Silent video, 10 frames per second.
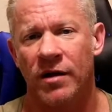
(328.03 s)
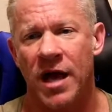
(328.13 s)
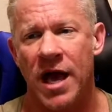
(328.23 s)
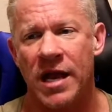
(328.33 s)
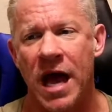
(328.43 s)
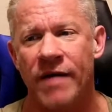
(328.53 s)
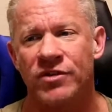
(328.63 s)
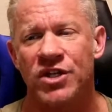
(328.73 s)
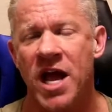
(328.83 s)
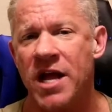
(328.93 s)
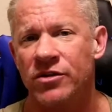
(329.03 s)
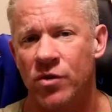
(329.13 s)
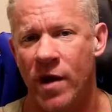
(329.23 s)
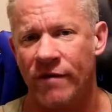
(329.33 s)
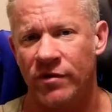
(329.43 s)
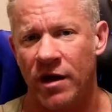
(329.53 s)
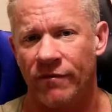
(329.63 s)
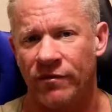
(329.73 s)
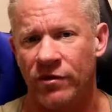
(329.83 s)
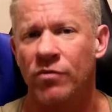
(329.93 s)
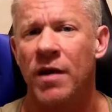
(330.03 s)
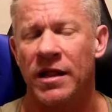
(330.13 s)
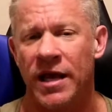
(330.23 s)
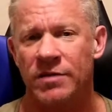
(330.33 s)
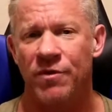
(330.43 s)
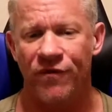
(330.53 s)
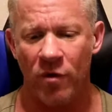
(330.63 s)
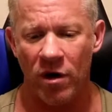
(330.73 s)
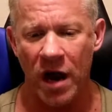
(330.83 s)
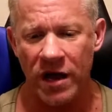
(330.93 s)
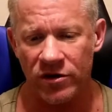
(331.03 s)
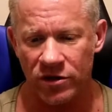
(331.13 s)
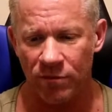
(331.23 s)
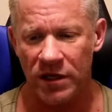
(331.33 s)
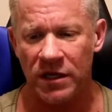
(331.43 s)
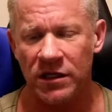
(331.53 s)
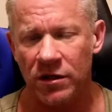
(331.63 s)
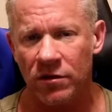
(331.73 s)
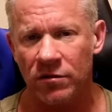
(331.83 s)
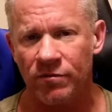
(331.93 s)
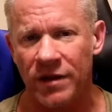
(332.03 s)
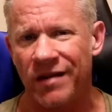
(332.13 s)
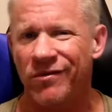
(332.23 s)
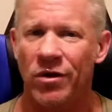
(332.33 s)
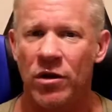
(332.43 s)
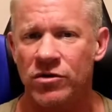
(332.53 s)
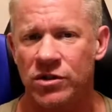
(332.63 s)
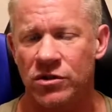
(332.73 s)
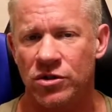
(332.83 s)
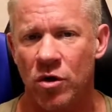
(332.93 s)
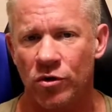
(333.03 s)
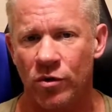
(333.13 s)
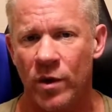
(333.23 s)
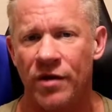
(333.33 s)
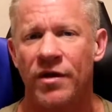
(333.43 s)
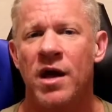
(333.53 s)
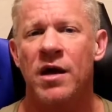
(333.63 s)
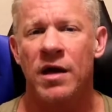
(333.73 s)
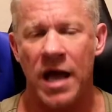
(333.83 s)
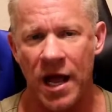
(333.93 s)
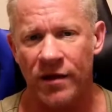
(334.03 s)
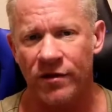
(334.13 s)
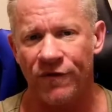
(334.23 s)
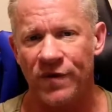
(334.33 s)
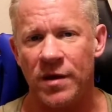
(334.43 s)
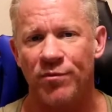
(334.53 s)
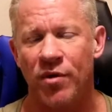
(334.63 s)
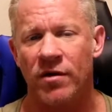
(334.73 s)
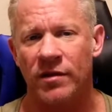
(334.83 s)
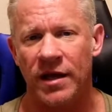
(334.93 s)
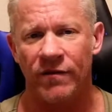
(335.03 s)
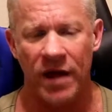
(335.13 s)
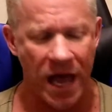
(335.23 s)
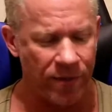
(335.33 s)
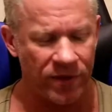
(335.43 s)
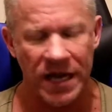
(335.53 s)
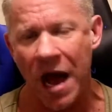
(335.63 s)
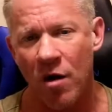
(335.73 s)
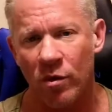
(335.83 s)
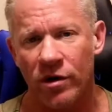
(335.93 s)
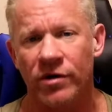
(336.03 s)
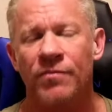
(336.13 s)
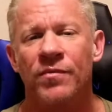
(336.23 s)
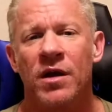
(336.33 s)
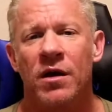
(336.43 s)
and I've changed the way I do my legs. Before, I used to be a little like close to shoulder width and the feet aiming outward,